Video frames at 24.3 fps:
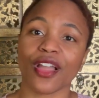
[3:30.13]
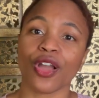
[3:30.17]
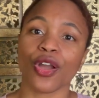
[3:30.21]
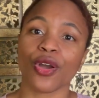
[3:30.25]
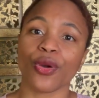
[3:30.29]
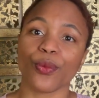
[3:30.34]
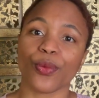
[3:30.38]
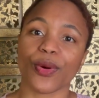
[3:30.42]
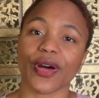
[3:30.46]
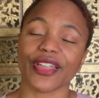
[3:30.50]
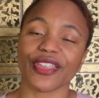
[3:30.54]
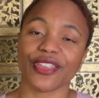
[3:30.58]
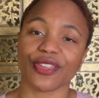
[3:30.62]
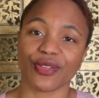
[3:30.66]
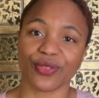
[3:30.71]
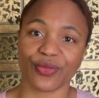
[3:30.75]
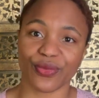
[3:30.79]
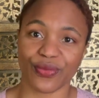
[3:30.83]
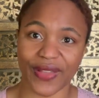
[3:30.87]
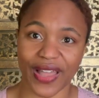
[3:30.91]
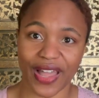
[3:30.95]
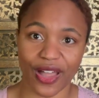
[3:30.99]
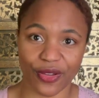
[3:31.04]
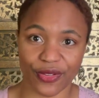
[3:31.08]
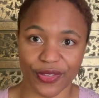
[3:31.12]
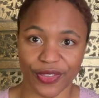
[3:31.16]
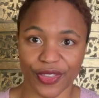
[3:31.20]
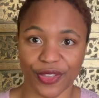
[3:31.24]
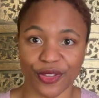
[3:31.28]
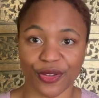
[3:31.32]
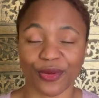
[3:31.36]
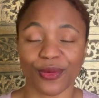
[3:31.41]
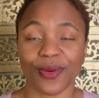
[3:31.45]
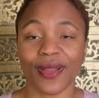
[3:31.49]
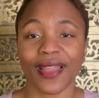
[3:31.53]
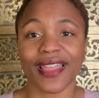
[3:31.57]
what you
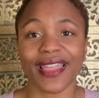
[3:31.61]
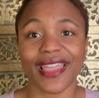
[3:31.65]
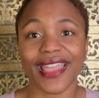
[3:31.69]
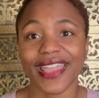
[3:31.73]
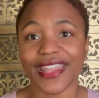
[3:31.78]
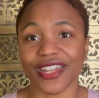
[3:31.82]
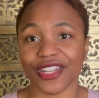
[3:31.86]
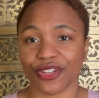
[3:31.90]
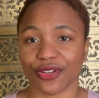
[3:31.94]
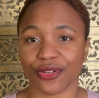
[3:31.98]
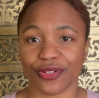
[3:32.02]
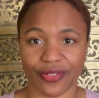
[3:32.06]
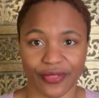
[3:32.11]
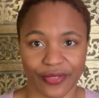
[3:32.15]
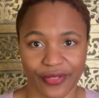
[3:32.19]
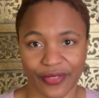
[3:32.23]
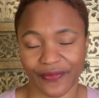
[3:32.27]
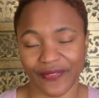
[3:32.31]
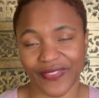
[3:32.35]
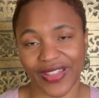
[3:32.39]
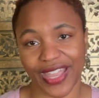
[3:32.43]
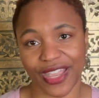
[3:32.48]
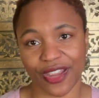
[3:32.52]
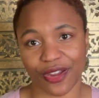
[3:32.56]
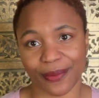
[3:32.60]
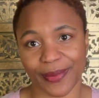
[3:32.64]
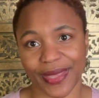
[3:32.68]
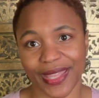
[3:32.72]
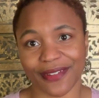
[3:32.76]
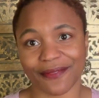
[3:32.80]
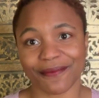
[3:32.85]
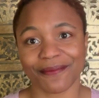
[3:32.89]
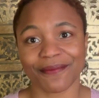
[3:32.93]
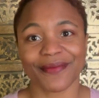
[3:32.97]
value in your environment.